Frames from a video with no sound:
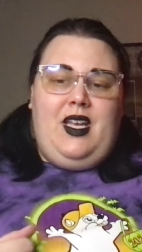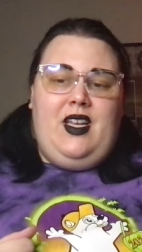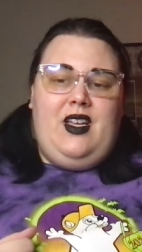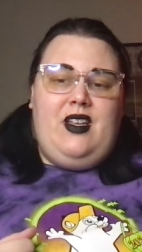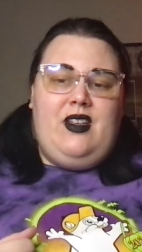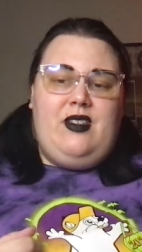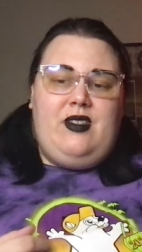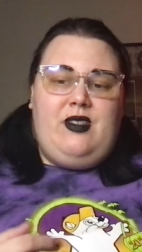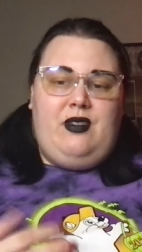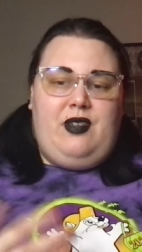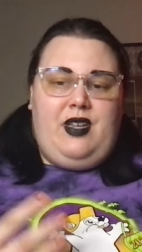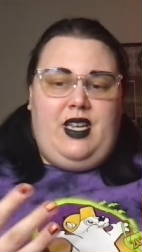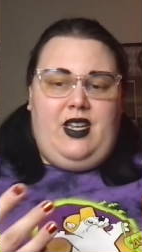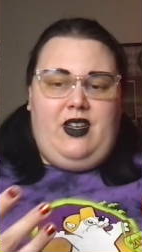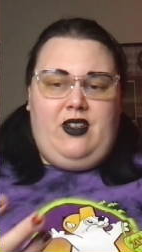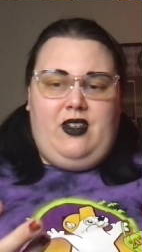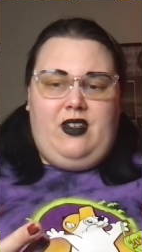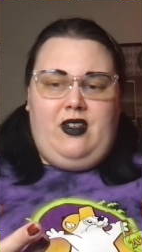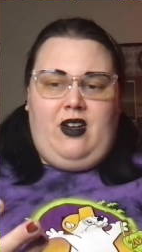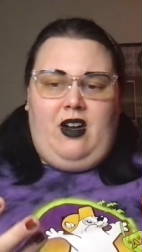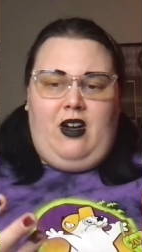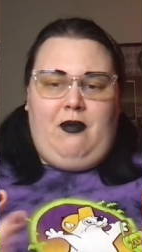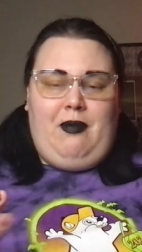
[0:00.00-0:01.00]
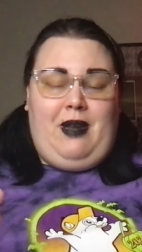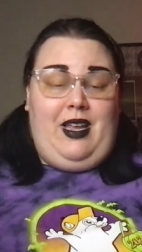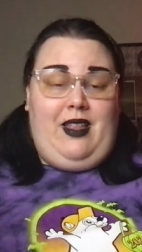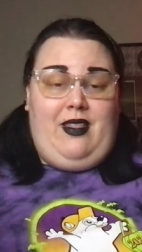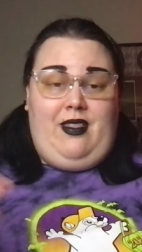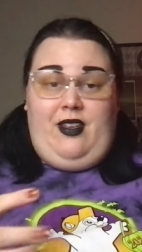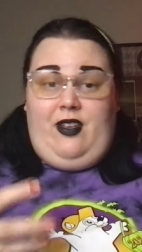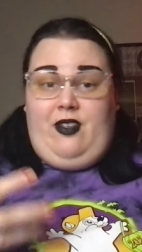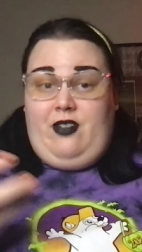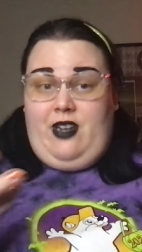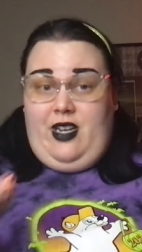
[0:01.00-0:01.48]
So here are my
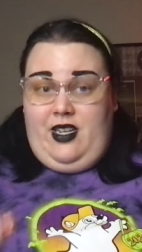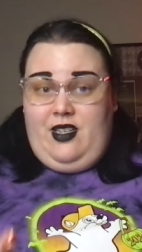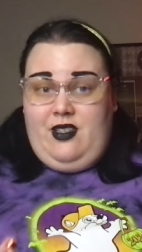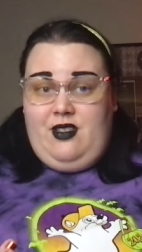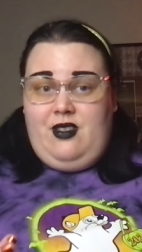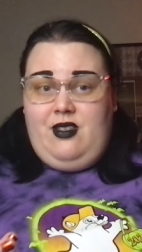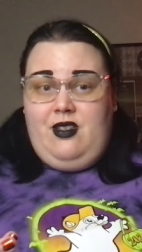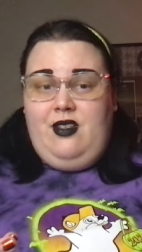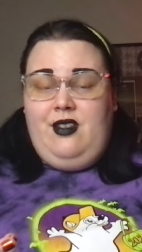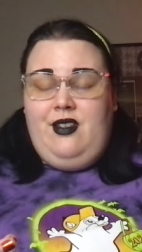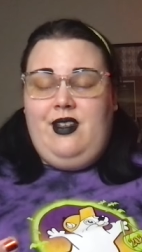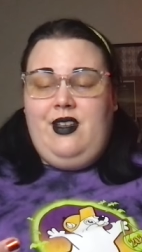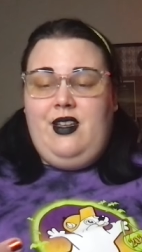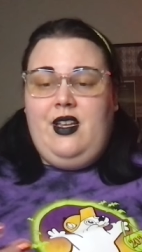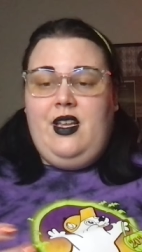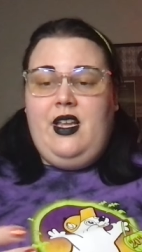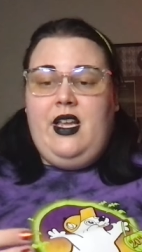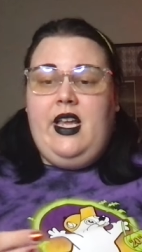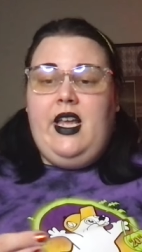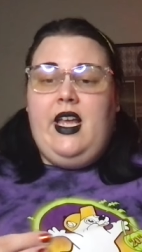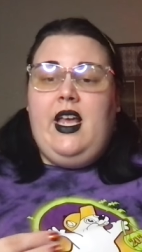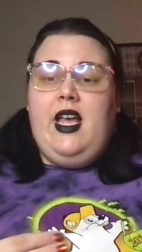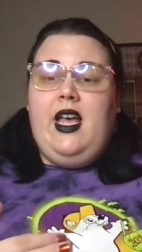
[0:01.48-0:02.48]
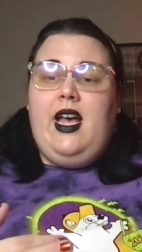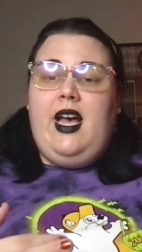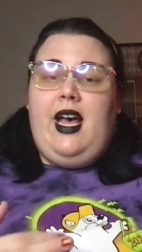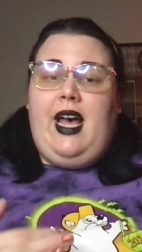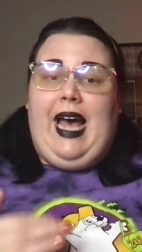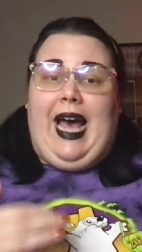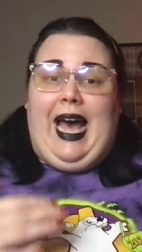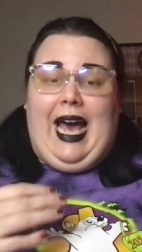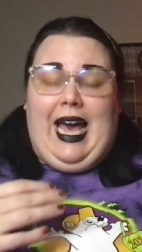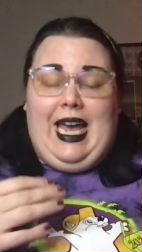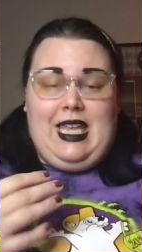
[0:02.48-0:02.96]
theories.
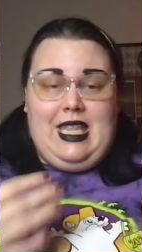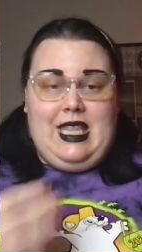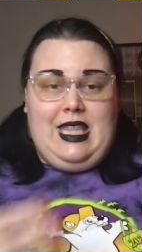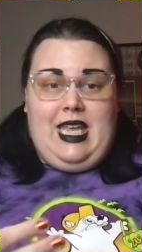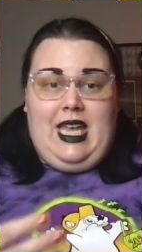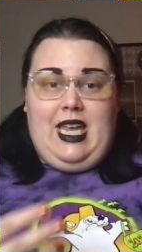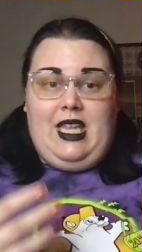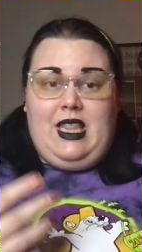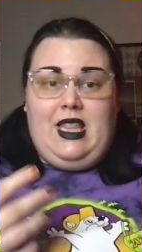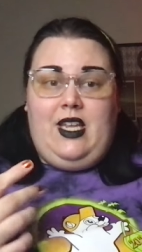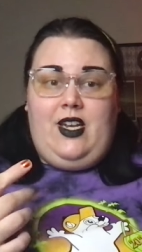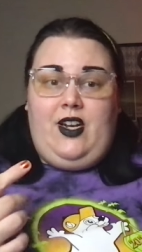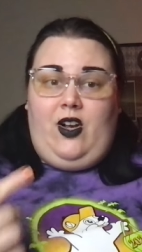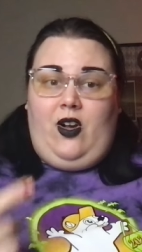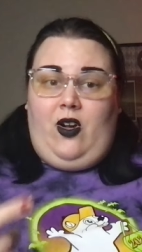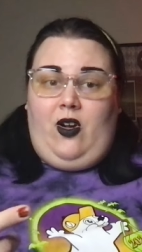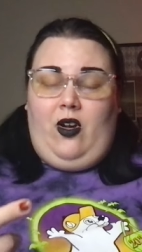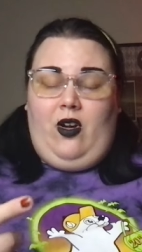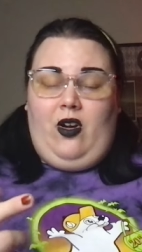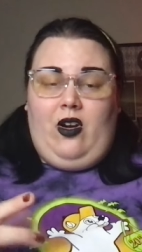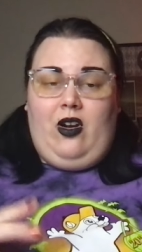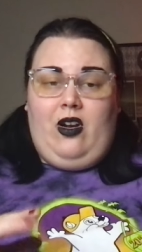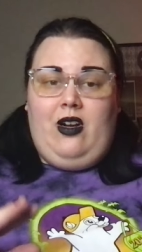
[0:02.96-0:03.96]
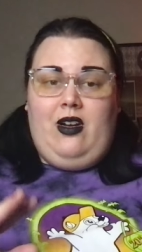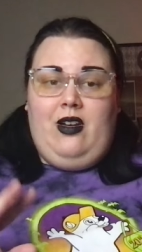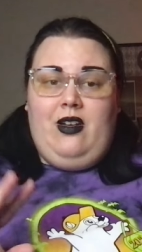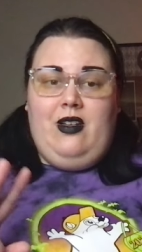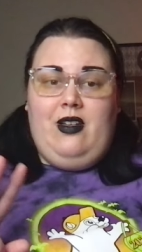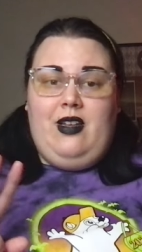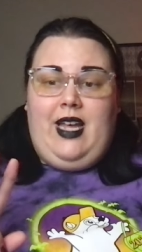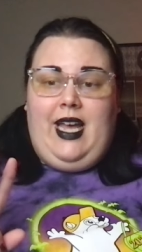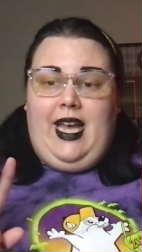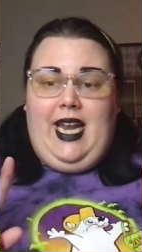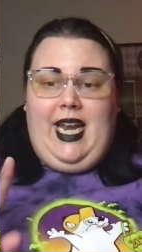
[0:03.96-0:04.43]
I think that R
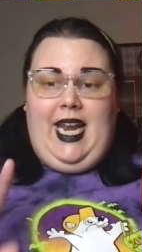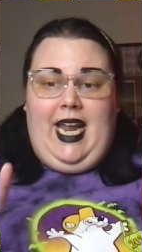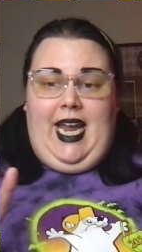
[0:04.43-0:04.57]
and